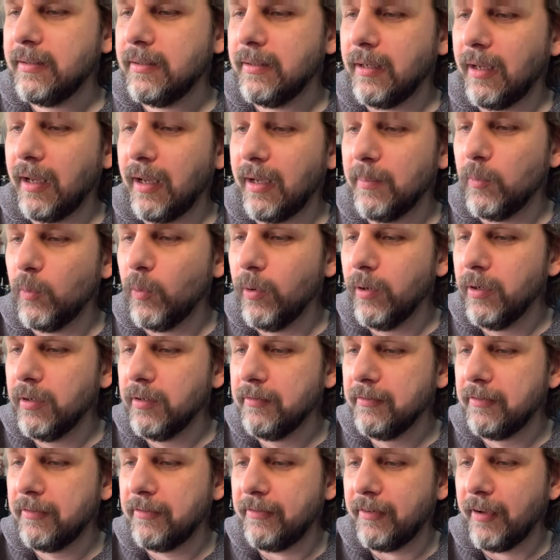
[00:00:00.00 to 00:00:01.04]
I'm
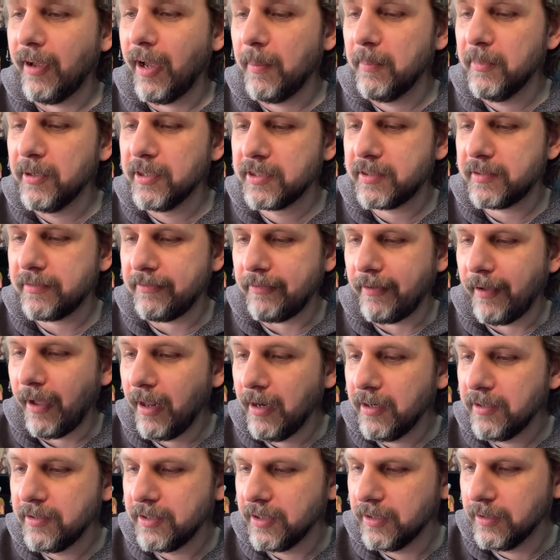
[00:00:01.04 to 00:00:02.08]
one famished
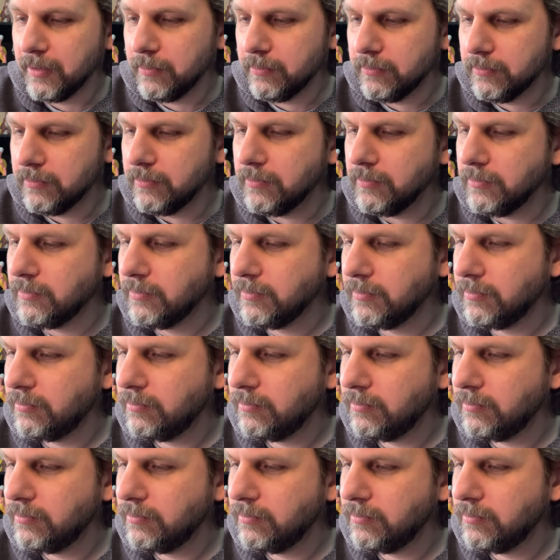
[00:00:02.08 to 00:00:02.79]
phantom.